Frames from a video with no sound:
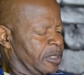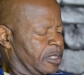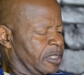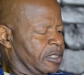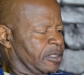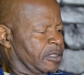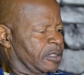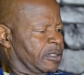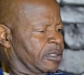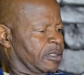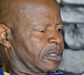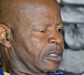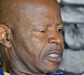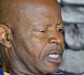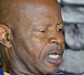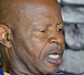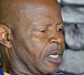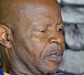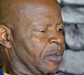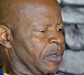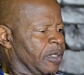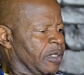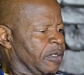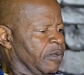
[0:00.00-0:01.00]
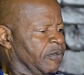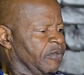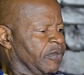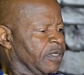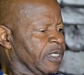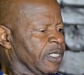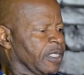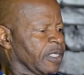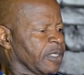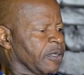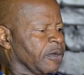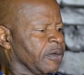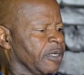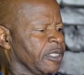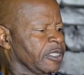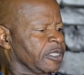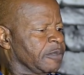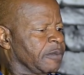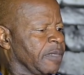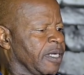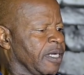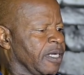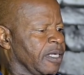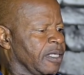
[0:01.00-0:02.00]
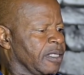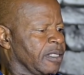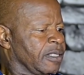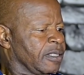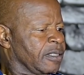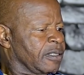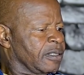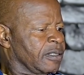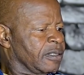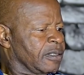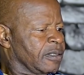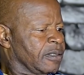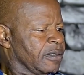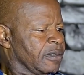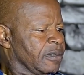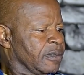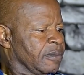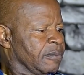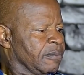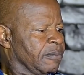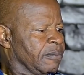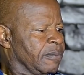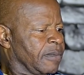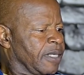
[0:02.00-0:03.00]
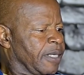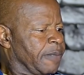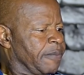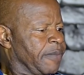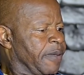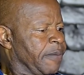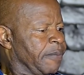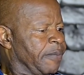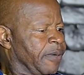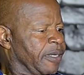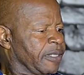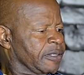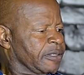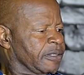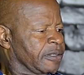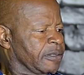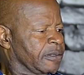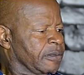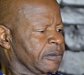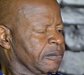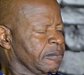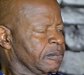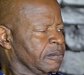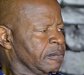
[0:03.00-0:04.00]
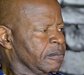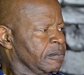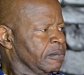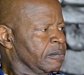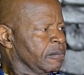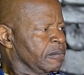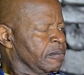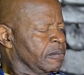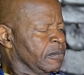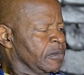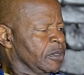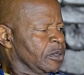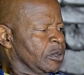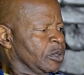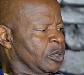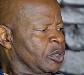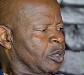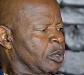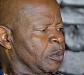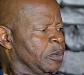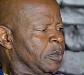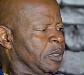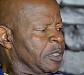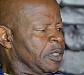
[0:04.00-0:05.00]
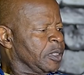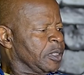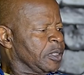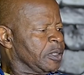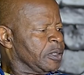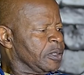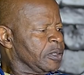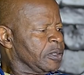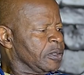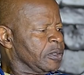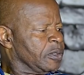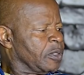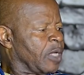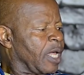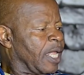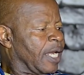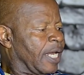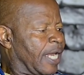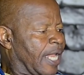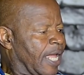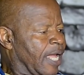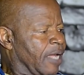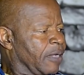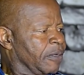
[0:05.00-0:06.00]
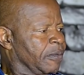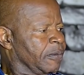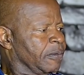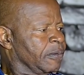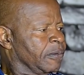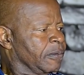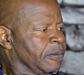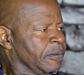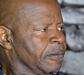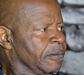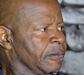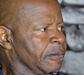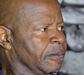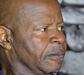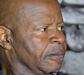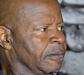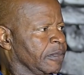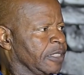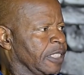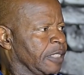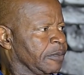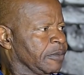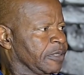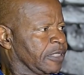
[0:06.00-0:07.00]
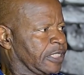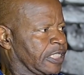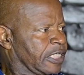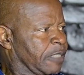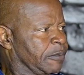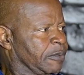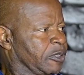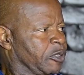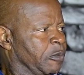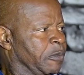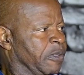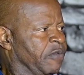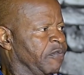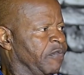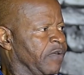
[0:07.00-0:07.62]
Yes, I will even encourage my my members to be to allow themselves to be